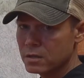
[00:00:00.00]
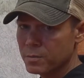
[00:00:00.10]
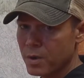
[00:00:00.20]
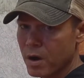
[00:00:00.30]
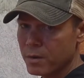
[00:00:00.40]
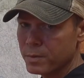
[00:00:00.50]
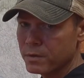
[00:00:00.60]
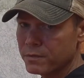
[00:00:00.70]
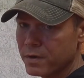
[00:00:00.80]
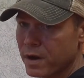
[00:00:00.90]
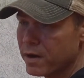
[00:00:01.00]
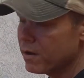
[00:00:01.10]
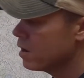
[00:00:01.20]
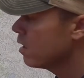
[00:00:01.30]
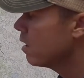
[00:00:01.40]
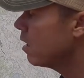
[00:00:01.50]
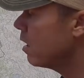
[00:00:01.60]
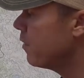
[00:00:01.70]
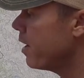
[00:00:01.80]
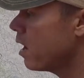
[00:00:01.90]
the bottom of the fire.
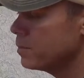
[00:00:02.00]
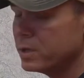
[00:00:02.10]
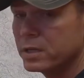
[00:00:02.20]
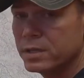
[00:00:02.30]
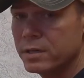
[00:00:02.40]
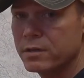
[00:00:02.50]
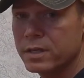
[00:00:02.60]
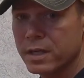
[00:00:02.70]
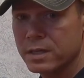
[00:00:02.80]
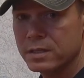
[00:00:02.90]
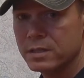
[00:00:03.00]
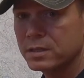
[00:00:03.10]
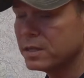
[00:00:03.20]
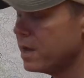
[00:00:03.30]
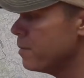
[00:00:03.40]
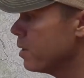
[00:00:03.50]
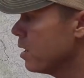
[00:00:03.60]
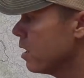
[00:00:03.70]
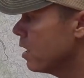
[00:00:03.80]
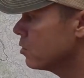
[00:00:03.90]
The object here again is the same.
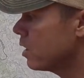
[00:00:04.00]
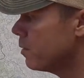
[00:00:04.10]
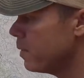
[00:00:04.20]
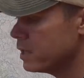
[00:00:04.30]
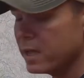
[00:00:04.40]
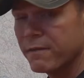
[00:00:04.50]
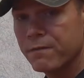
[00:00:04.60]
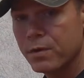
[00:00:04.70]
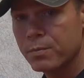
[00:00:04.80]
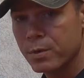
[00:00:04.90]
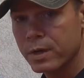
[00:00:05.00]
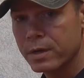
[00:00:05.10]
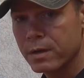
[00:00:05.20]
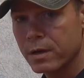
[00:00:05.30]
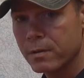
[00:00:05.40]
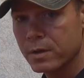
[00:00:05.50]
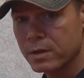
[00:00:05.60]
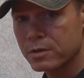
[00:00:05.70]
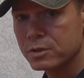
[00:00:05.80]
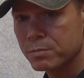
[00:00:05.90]
Try to make that footprint a
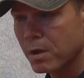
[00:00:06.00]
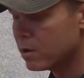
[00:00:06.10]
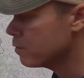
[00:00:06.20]
little smaller